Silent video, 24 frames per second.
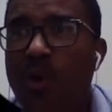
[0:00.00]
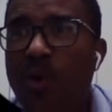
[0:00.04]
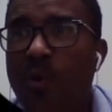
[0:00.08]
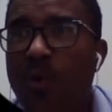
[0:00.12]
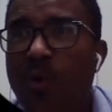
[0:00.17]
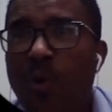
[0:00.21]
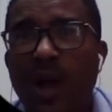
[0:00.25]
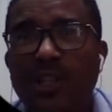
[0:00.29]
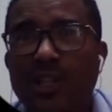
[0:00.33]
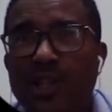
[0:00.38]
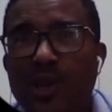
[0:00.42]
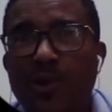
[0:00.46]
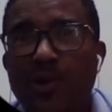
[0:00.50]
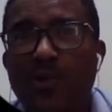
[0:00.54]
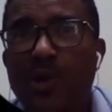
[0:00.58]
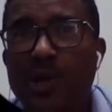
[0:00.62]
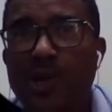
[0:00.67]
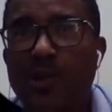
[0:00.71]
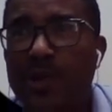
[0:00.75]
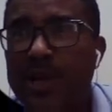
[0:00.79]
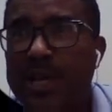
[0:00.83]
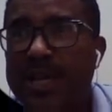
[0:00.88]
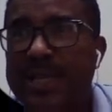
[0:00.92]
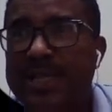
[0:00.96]
what you will
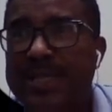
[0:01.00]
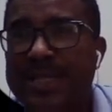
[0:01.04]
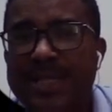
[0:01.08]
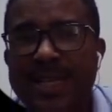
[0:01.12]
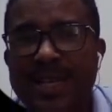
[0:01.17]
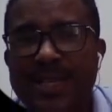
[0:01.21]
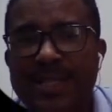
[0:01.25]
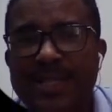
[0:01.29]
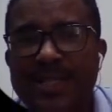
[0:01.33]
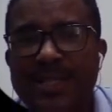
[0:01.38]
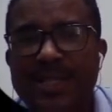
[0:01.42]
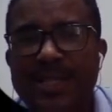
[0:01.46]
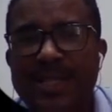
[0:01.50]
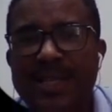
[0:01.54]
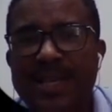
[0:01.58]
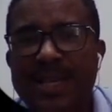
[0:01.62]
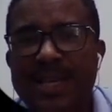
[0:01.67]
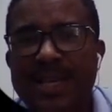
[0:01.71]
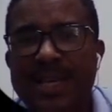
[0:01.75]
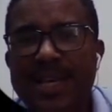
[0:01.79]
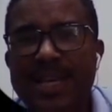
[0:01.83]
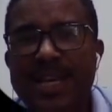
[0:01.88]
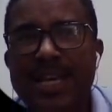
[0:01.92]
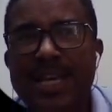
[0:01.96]
do is just
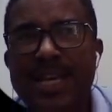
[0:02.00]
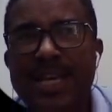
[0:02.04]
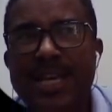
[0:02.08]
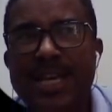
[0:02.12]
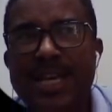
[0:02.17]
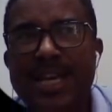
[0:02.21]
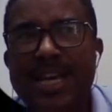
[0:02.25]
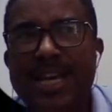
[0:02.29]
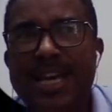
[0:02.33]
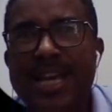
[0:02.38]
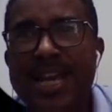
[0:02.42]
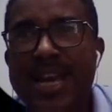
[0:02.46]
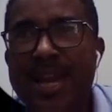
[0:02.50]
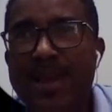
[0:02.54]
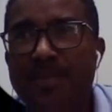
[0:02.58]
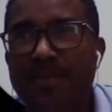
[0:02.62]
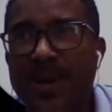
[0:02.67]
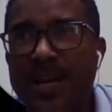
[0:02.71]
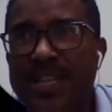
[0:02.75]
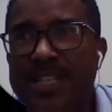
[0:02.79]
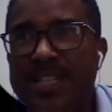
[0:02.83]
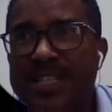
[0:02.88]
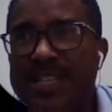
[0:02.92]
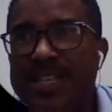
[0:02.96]

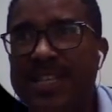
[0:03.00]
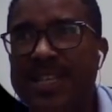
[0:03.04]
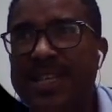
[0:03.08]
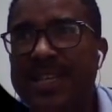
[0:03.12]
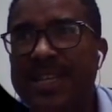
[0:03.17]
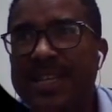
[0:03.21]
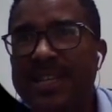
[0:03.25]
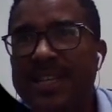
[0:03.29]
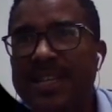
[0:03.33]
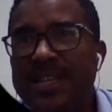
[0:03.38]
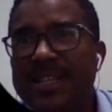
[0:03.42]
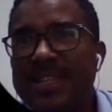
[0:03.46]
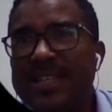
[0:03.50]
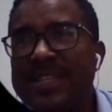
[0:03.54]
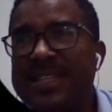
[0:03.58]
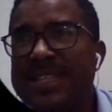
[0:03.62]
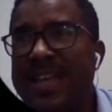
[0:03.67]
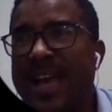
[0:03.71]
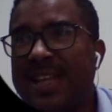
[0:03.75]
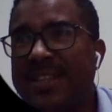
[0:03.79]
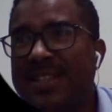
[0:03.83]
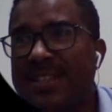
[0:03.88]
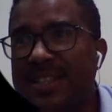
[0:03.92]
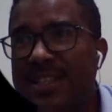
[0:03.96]
repressing
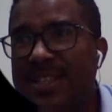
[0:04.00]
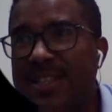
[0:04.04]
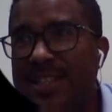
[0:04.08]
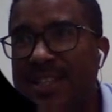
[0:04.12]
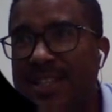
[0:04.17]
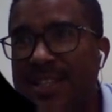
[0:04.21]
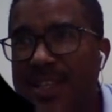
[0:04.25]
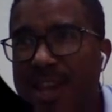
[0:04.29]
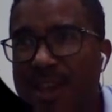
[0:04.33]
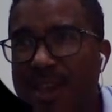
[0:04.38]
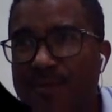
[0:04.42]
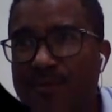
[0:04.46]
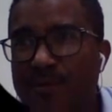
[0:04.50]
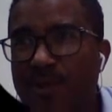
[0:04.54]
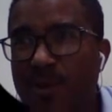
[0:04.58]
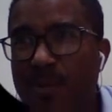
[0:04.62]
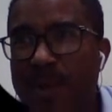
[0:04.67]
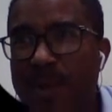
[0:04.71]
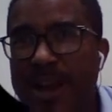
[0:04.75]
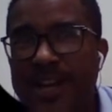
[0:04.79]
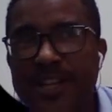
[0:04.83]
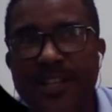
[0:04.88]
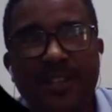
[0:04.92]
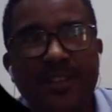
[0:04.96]
that
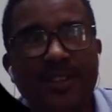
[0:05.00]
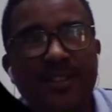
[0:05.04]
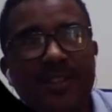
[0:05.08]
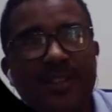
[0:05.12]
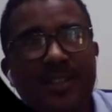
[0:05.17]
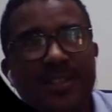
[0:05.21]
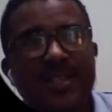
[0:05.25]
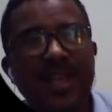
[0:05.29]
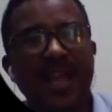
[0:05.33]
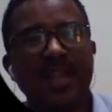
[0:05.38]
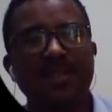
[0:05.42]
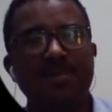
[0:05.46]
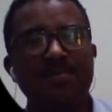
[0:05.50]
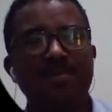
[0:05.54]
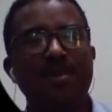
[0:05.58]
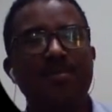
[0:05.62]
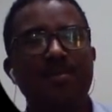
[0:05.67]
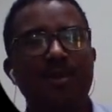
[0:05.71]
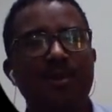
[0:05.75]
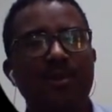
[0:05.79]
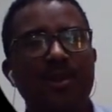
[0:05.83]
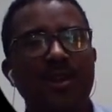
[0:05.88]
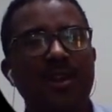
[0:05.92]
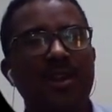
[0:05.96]
information, that
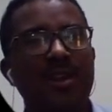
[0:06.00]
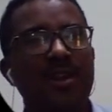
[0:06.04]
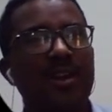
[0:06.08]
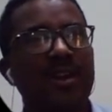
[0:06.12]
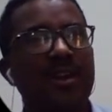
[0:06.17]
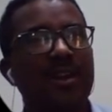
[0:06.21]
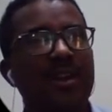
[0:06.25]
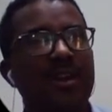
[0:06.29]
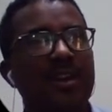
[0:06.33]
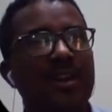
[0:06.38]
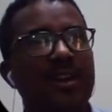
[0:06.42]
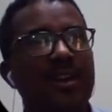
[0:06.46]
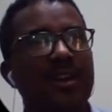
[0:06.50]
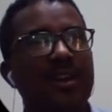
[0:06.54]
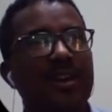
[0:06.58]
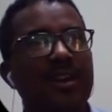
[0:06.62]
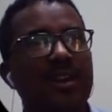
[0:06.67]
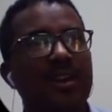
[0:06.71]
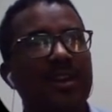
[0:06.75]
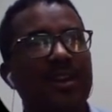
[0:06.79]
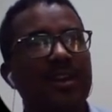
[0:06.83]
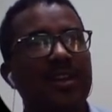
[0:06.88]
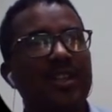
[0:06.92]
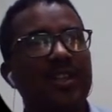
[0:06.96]
memory.
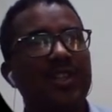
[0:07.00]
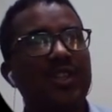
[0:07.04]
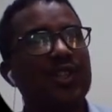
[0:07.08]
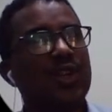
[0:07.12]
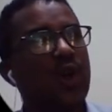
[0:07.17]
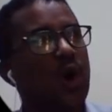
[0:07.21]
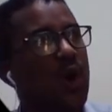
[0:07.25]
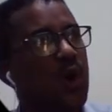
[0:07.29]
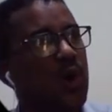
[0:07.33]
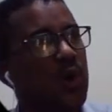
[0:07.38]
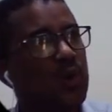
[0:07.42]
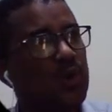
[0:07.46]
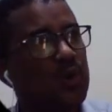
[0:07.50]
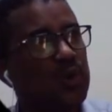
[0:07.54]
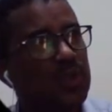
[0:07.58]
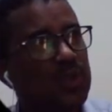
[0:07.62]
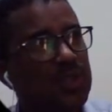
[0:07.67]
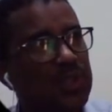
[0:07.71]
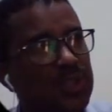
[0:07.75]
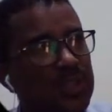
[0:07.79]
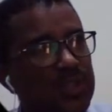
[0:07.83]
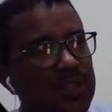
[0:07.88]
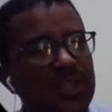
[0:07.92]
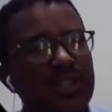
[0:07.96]
So
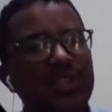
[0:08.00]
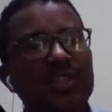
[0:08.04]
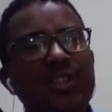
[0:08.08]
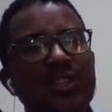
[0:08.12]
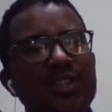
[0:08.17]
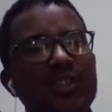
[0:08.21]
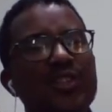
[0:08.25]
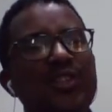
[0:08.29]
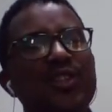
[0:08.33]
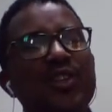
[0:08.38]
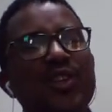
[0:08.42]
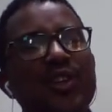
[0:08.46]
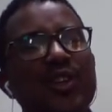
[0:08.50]
this is